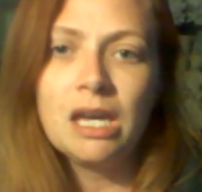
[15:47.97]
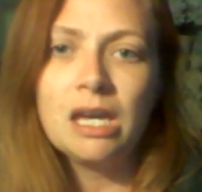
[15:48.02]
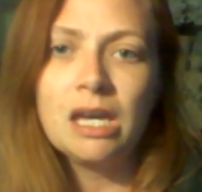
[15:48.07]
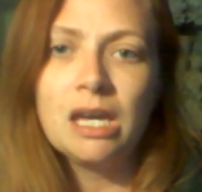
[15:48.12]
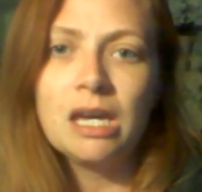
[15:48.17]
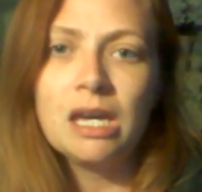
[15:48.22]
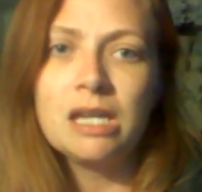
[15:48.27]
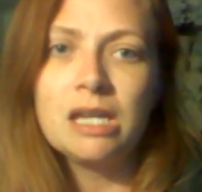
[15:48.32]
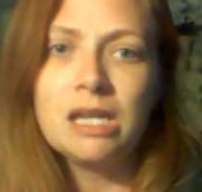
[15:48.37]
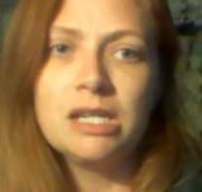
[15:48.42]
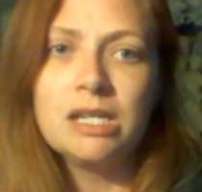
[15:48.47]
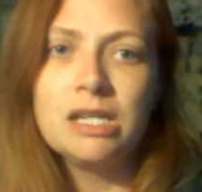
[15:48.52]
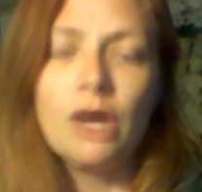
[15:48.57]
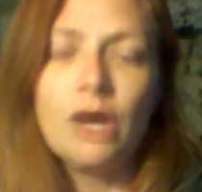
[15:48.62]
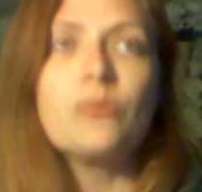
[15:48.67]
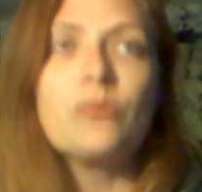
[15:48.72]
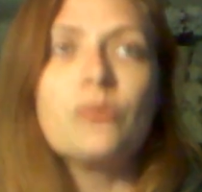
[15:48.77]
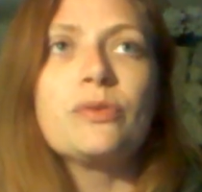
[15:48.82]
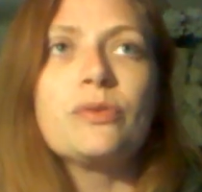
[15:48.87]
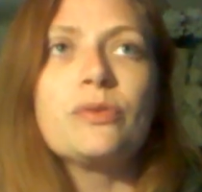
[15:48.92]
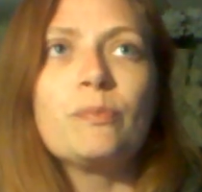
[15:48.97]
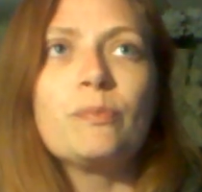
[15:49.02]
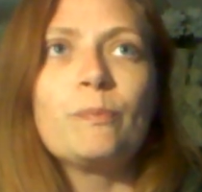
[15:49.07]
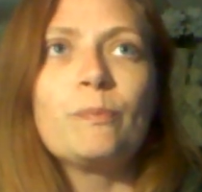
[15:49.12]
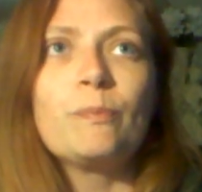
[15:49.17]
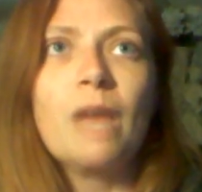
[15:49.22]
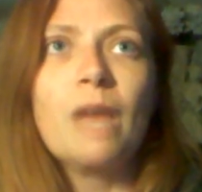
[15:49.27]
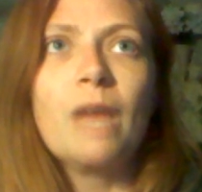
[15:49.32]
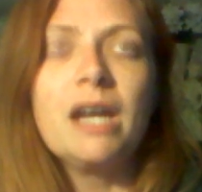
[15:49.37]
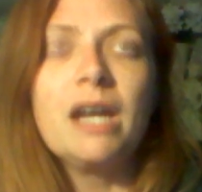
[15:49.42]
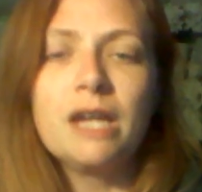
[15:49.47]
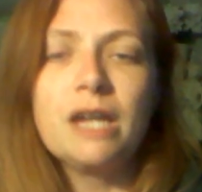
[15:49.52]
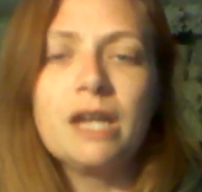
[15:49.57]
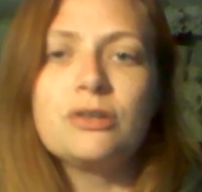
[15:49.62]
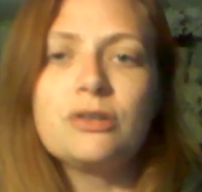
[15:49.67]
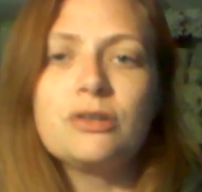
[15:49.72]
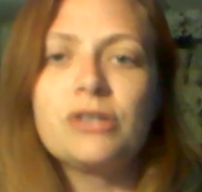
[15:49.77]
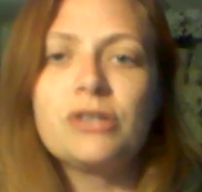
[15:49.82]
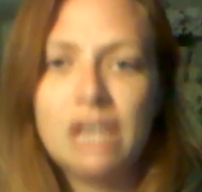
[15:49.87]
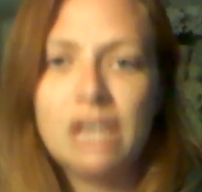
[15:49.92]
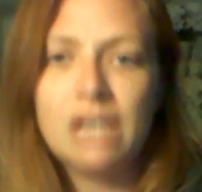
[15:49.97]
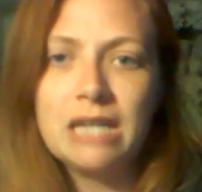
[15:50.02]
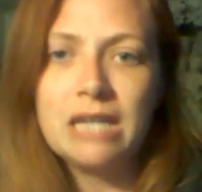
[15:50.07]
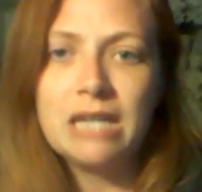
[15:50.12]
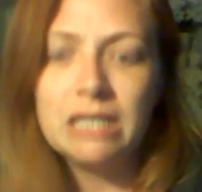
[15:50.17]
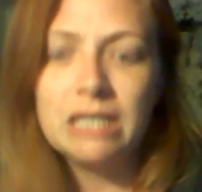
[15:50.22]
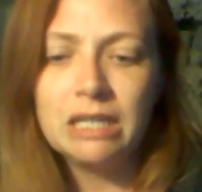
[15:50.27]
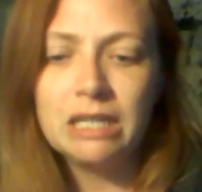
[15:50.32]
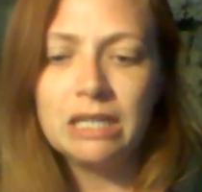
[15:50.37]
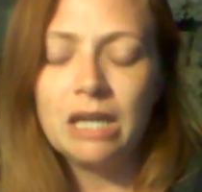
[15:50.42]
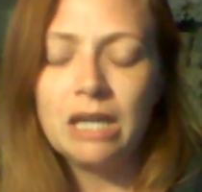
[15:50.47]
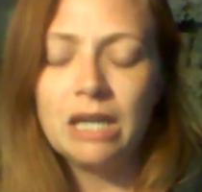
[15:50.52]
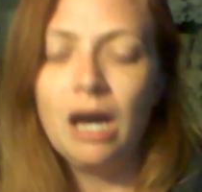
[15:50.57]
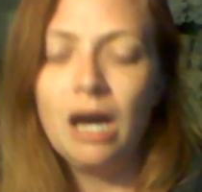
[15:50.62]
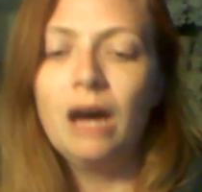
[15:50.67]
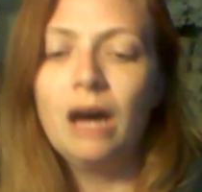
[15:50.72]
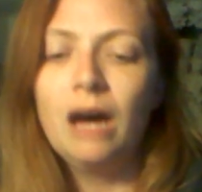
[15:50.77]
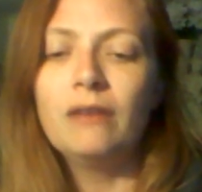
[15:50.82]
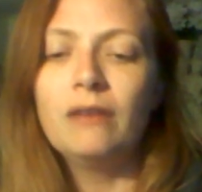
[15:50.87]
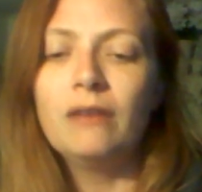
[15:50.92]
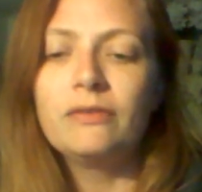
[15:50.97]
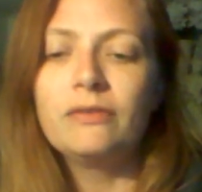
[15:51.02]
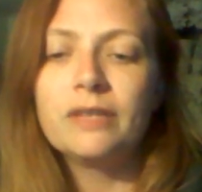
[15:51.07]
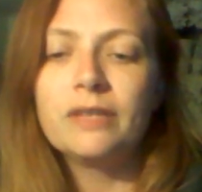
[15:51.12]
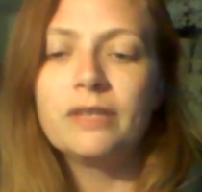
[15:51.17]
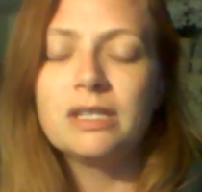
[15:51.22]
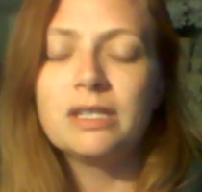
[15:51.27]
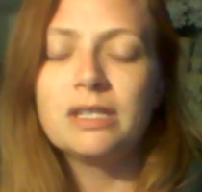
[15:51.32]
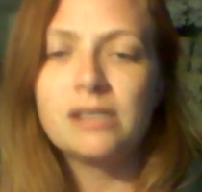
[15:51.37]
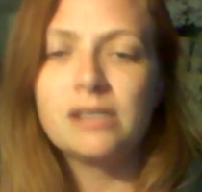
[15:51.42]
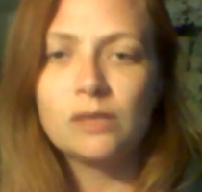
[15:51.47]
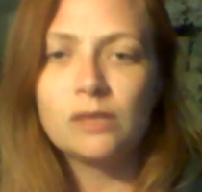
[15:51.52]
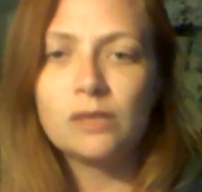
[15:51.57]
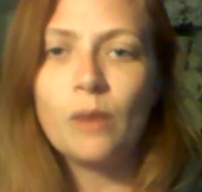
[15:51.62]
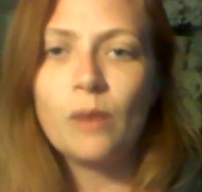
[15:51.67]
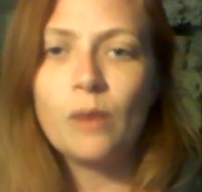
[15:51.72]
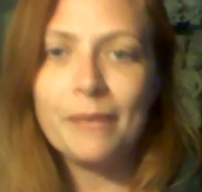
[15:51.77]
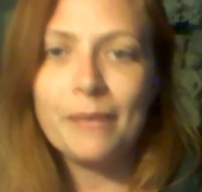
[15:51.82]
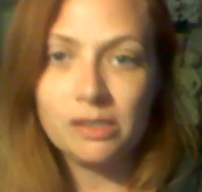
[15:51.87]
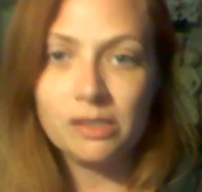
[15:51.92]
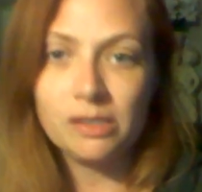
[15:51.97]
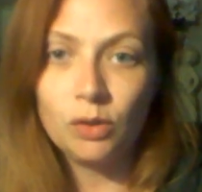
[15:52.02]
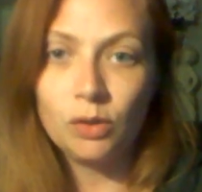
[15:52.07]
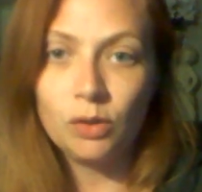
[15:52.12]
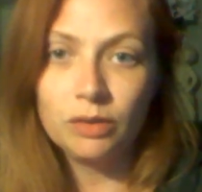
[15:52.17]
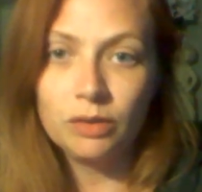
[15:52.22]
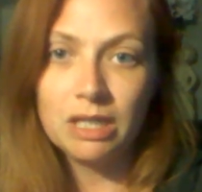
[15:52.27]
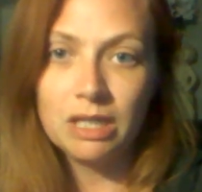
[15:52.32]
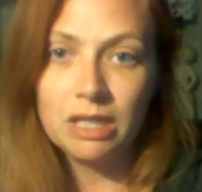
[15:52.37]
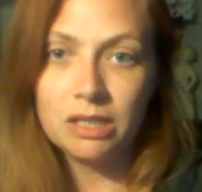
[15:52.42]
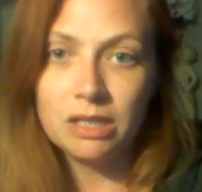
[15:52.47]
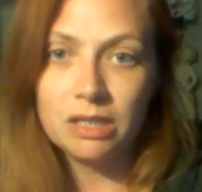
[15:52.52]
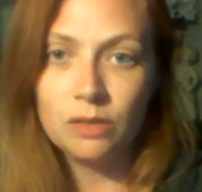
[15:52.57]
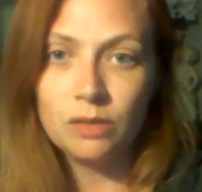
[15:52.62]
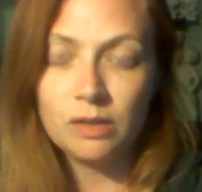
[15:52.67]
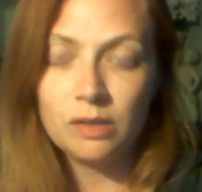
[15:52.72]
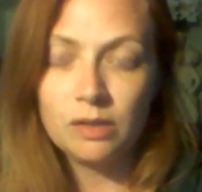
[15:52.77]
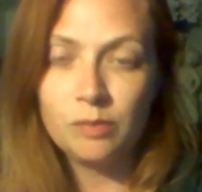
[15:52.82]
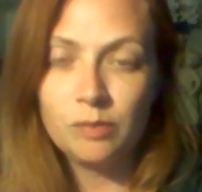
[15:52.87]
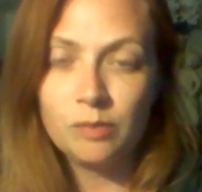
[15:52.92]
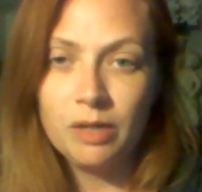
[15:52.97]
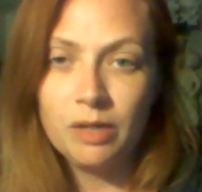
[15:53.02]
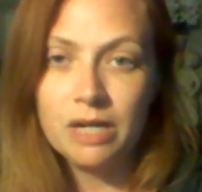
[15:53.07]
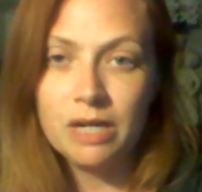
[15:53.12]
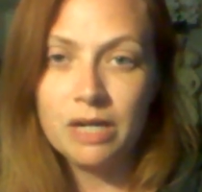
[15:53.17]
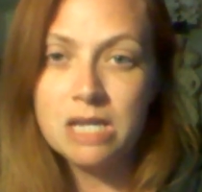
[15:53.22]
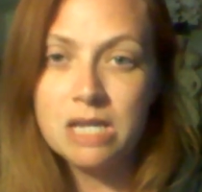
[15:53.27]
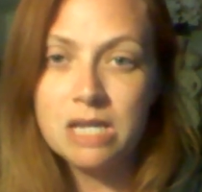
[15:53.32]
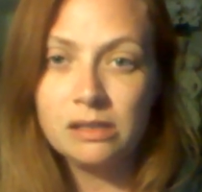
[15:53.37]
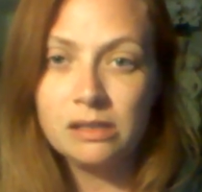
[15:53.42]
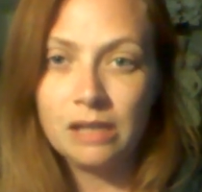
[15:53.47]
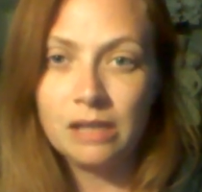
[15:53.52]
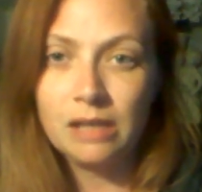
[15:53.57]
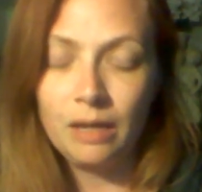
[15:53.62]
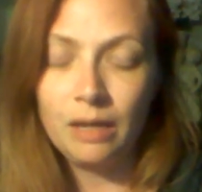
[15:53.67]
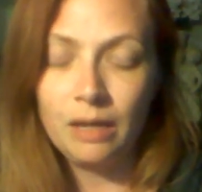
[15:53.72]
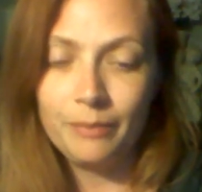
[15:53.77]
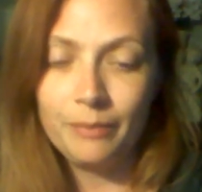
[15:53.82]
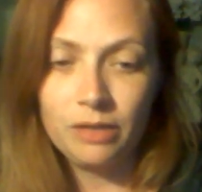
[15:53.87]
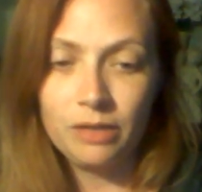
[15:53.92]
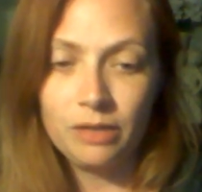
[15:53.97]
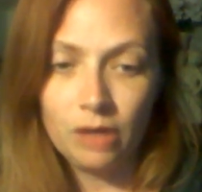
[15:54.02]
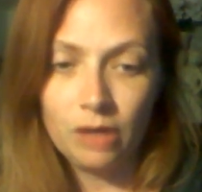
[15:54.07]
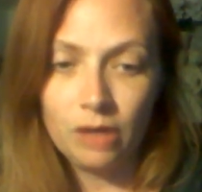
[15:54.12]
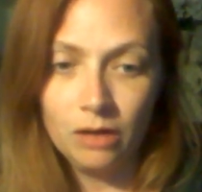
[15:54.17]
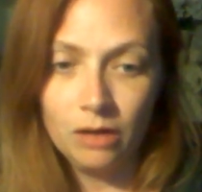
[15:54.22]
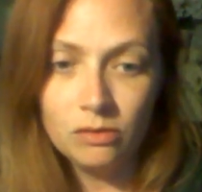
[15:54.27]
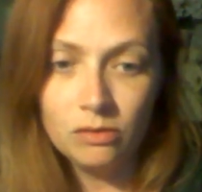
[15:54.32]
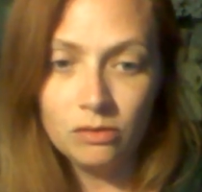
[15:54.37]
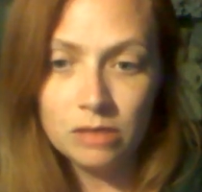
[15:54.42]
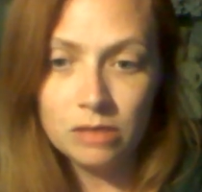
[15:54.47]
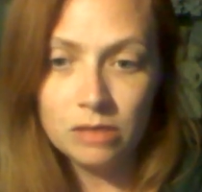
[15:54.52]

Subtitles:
you know, an understanding of this is what my soul needed to experience to help me grow.